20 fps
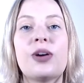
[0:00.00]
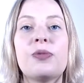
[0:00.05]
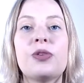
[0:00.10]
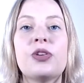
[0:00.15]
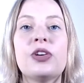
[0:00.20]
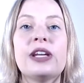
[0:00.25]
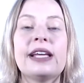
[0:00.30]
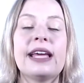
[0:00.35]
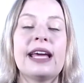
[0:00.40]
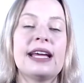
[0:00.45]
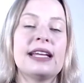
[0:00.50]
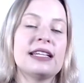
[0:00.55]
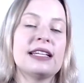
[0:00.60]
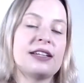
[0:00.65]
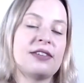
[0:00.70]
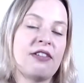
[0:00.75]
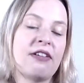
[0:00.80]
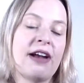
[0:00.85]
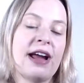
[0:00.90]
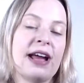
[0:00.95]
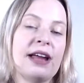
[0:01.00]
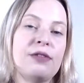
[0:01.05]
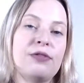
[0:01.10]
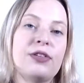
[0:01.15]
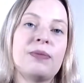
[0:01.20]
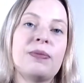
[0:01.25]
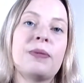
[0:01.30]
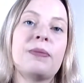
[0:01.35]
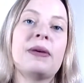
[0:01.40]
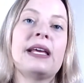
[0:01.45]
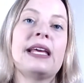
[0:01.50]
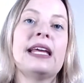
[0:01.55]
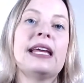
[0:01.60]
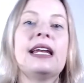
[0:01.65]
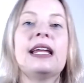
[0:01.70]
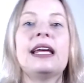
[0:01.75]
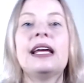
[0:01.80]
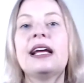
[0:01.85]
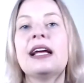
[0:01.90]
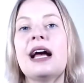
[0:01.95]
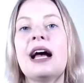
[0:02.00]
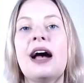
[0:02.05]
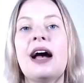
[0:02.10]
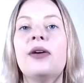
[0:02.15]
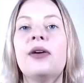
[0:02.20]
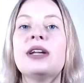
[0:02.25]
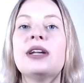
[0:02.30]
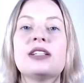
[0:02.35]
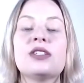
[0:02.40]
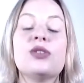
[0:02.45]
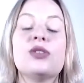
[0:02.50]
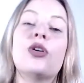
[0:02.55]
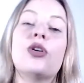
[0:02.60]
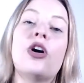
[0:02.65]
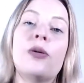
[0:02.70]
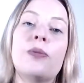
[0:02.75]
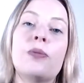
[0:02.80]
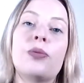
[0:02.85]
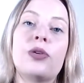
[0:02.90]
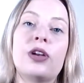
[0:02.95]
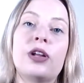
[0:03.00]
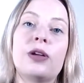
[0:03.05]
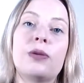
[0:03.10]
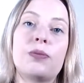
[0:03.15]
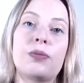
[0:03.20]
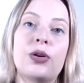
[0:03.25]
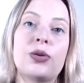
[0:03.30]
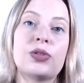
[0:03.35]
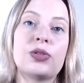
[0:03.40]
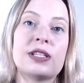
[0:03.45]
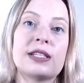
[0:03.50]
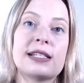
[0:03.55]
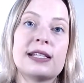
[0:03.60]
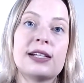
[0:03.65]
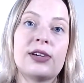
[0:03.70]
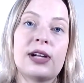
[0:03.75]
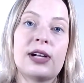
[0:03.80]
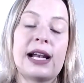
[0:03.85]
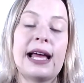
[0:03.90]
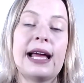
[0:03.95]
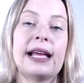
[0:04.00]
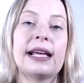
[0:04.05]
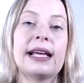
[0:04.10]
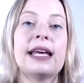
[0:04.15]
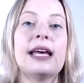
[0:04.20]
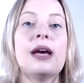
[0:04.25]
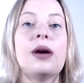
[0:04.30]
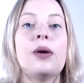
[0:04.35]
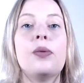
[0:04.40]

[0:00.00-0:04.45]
communicate it right from the beginning. How does your onboarding process look like?